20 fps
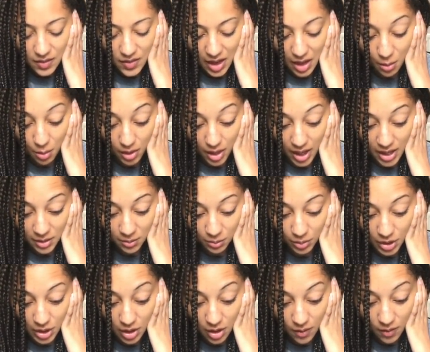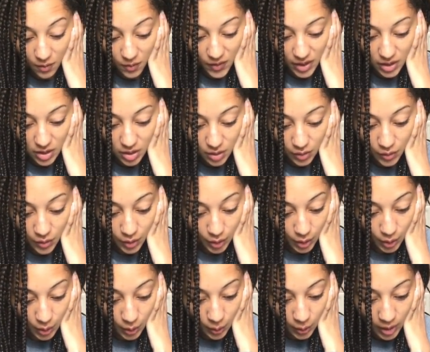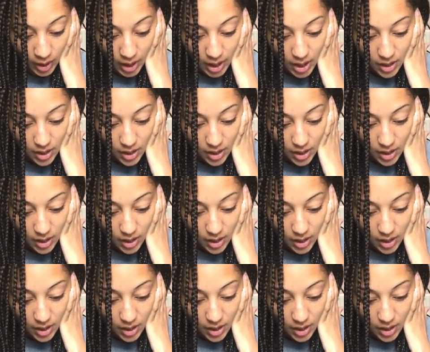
they were at Edinburgh Yarn Festival.